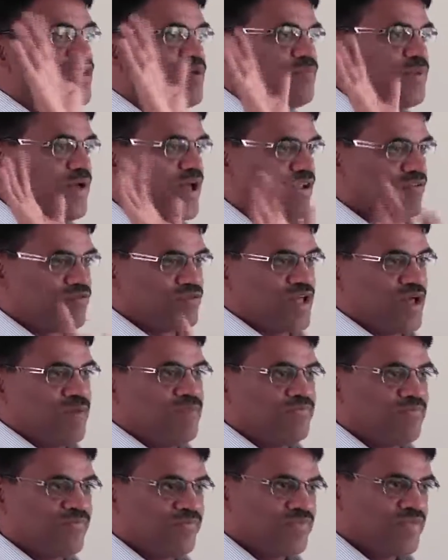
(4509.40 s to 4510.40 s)
pair of
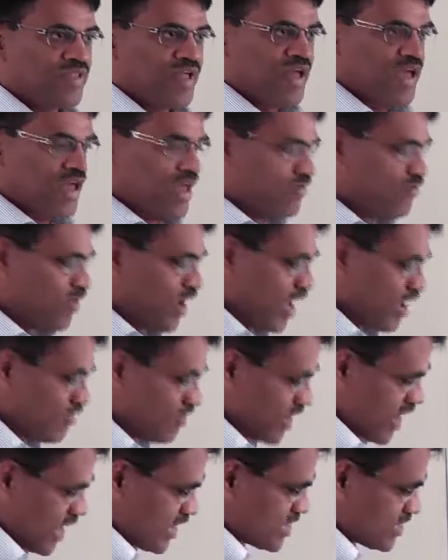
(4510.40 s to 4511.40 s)
them. If I have
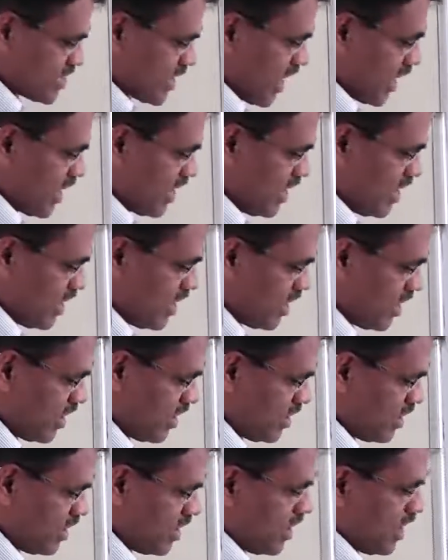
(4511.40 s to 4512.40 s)
an xi
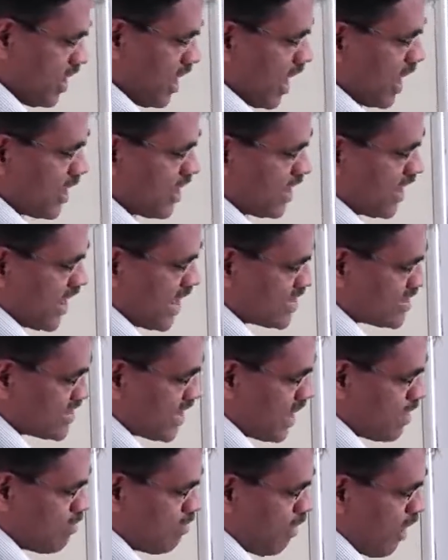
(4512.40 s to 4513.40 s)
here and an
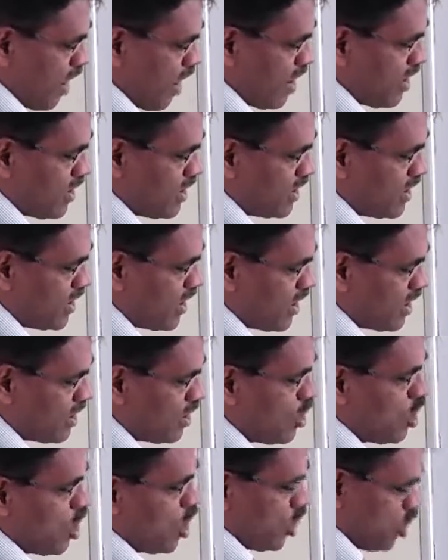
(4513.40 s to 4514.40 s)
xi bar here,
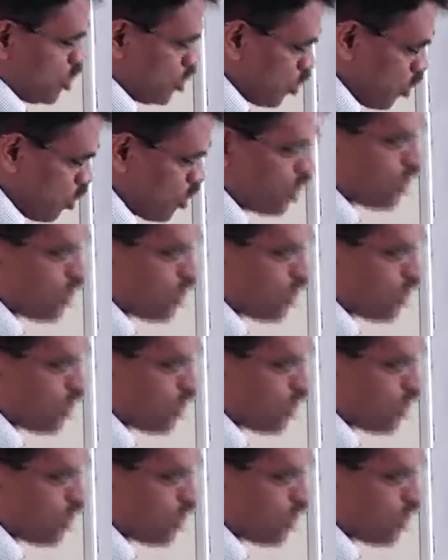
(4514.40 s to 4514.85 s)
don't